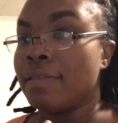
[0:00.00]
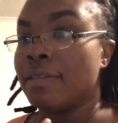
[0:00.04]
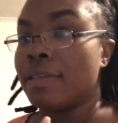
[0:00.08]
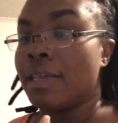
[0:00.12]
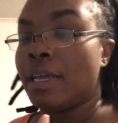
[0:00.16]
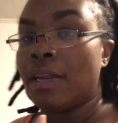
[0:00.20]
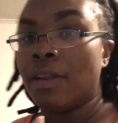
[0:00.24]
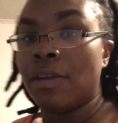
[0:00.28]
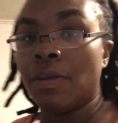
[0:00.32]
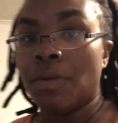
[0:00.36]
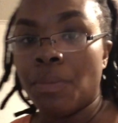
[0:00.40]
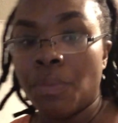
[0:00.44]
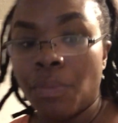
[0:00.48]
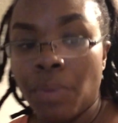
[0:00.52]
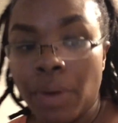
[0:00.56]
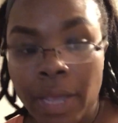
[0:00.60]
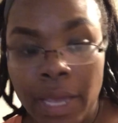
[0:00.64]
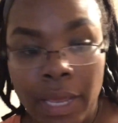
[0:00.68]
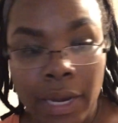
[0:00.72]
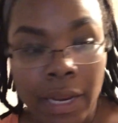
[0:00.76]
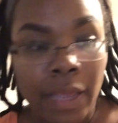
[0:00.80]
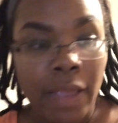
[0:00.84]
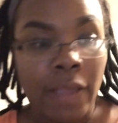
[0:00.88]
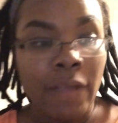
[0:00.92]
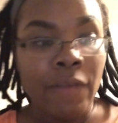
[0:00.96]
getting them
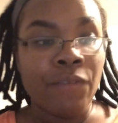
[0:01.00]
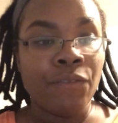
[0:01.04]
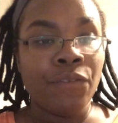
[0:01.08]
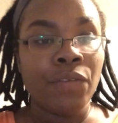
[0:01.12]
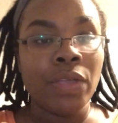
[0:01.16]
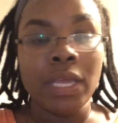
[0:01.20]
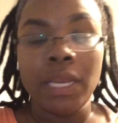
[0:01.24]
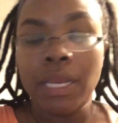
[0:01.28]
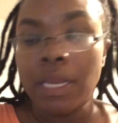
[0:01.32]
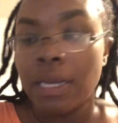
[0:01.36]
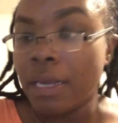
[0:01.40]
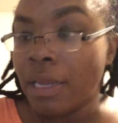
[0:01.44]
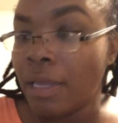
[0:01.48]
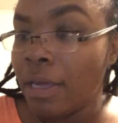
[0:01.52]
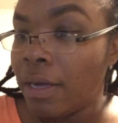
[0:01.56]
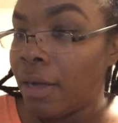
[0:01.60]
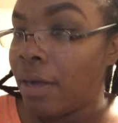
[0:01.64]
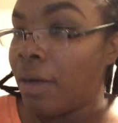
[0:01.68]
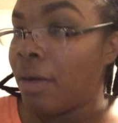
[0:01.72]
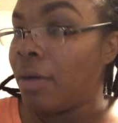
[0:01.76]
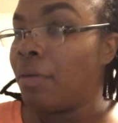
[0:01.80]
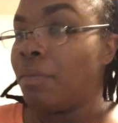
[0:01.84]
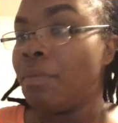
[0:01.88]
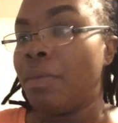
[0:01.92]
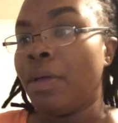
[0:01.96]
ready, feeding
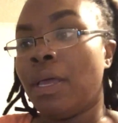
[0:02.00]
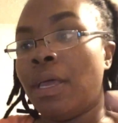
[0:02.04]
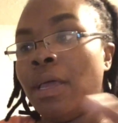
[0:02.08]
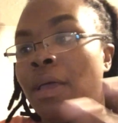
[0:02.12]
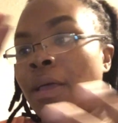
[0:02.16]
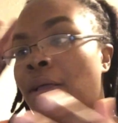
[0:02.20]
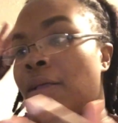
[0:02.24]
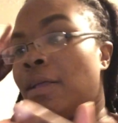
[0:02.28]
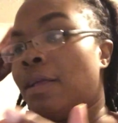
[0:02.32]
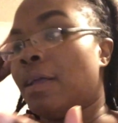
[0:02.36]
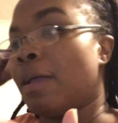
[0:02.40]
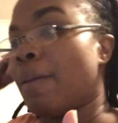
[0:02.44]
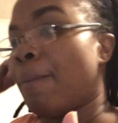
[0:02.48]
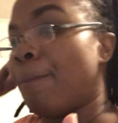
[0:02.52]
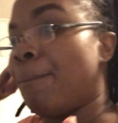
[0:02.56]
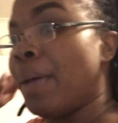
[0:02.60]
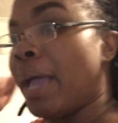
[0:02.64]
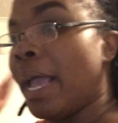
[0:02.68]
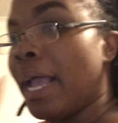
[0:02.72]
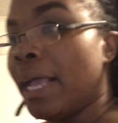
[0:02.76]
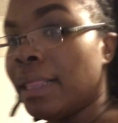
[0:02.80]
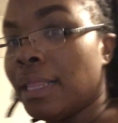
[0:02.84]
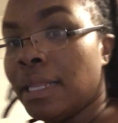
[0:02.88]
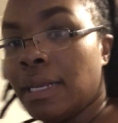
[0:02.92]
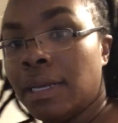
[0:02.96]
them,
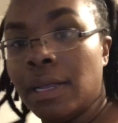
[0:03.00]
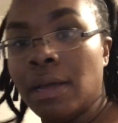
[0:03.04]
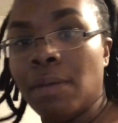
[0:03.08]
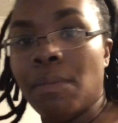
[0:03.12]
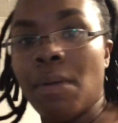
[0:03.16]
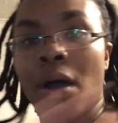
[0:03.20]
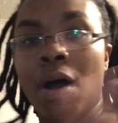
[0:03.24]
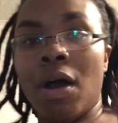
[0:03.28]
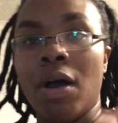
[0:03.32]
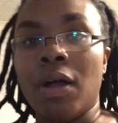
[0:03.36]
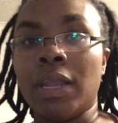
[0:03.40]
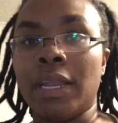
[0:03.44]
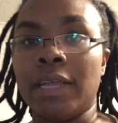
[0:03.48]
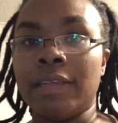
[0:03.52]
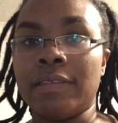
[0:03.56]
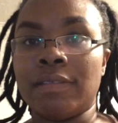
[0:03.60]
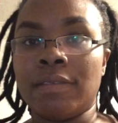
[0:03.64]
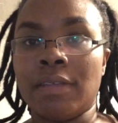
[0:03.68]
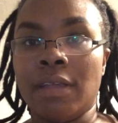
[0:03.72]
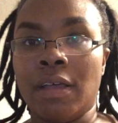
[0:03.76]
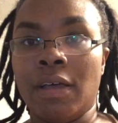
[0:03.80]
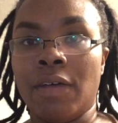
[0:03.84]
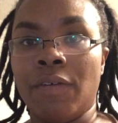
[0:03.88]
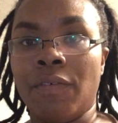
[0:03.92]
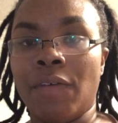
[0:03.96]
bathing them, all that
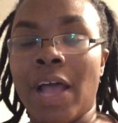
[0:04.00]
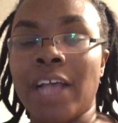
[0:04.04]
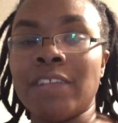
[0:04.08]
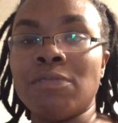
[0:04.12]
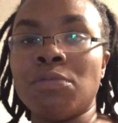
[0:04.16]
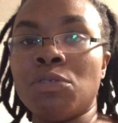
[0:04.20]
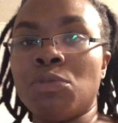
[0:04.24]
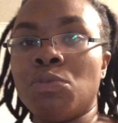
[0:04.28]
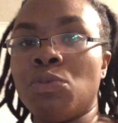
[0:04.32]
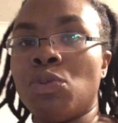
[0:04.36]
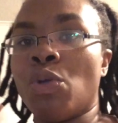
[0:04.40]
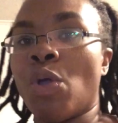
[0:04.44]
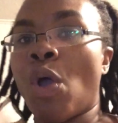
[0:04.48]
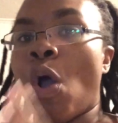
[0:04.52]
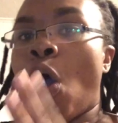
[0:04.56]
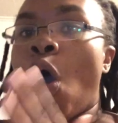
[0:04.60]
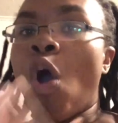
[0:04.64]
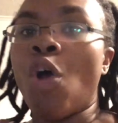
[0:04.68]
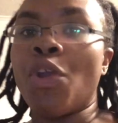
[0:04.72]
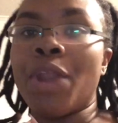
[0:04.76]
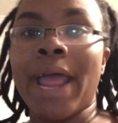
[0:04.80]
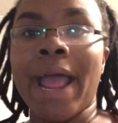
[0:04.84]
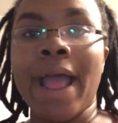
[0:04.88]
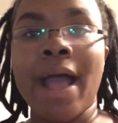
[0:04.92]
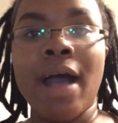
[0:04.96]
stuff. I'm supposed to do
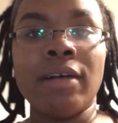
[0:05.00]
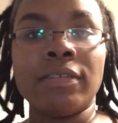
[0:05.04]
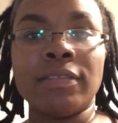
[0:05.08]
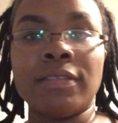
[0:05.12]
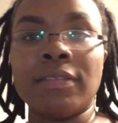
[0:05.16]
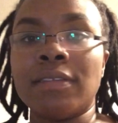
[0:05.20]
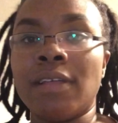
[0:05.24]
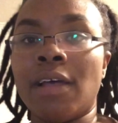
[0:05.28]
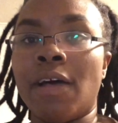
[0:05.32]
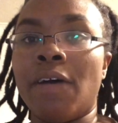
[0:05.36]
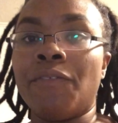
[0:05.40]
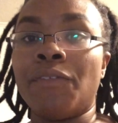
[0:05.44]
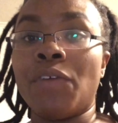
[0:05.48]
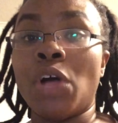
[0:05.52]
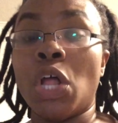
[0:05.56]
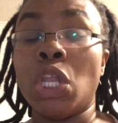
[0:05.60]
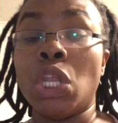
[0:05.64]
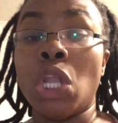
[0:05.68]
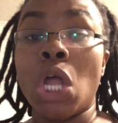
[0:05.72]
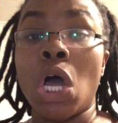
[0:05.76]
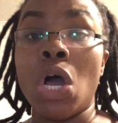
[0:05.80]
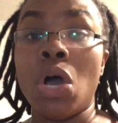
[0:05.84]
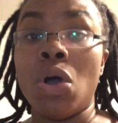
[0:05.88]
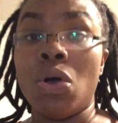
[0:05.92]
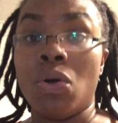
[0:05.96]
all the house stuff
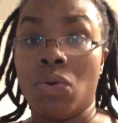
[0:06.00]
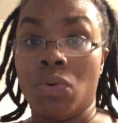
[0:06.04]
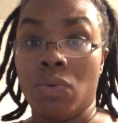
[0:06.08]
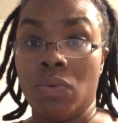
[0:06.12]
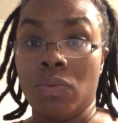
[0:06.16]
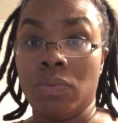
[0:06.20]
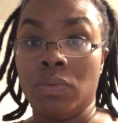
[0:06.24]
alone.